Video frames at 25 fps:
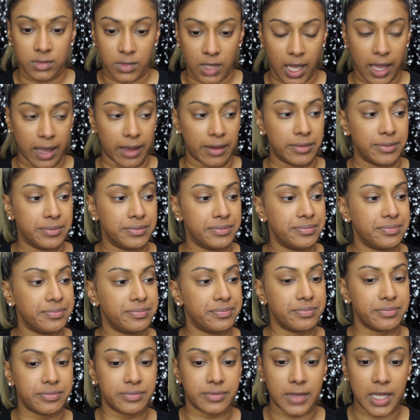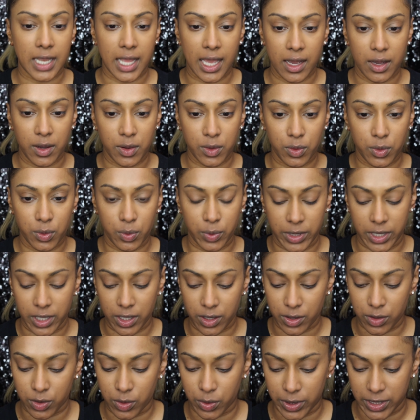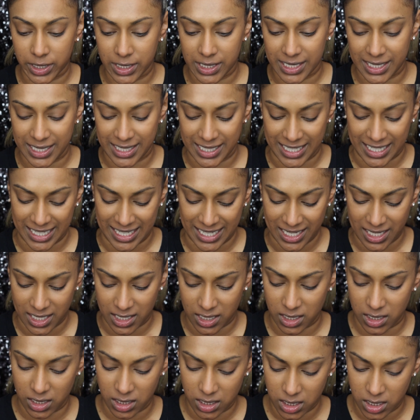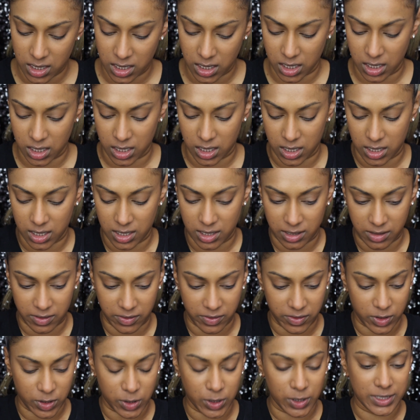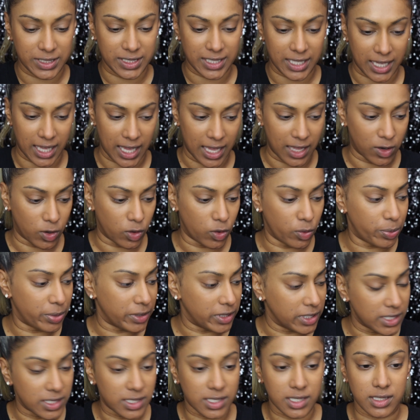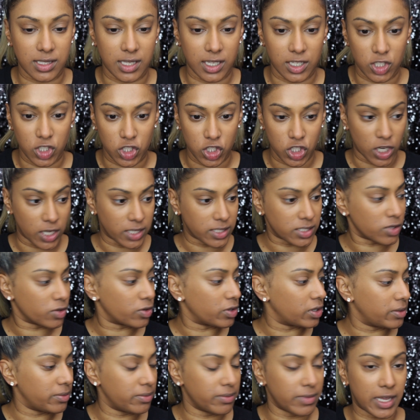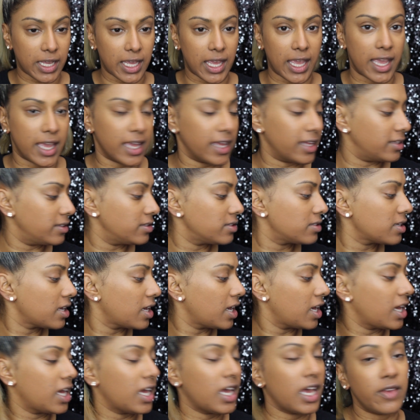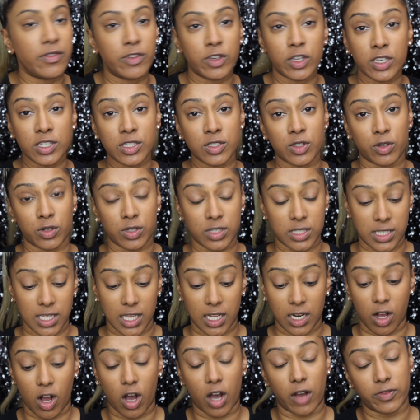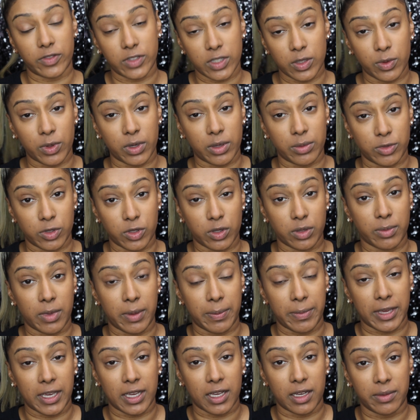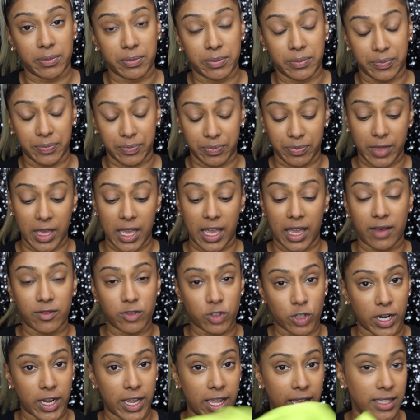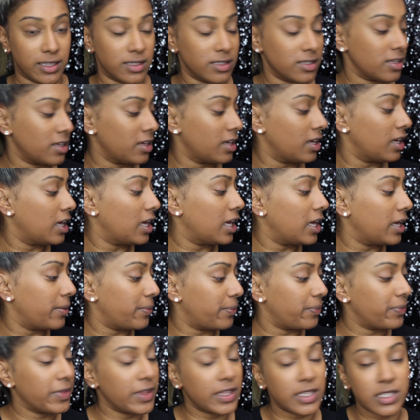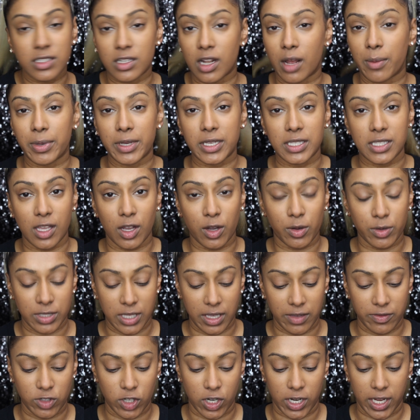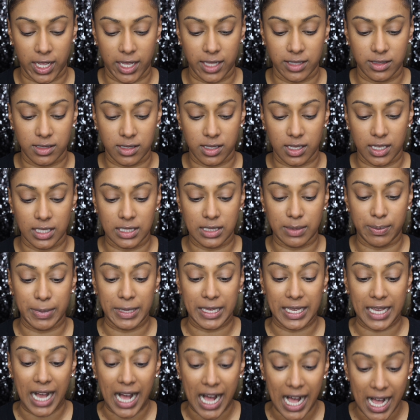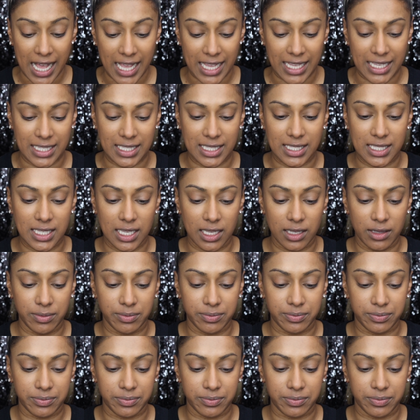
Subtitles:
Okay, now we are going to take, of course I can't open this because I just creamed my hands. Have you guys noticed that often when I'm doing my makeup, I have dry hands? It's not because I always have dry hands. It's because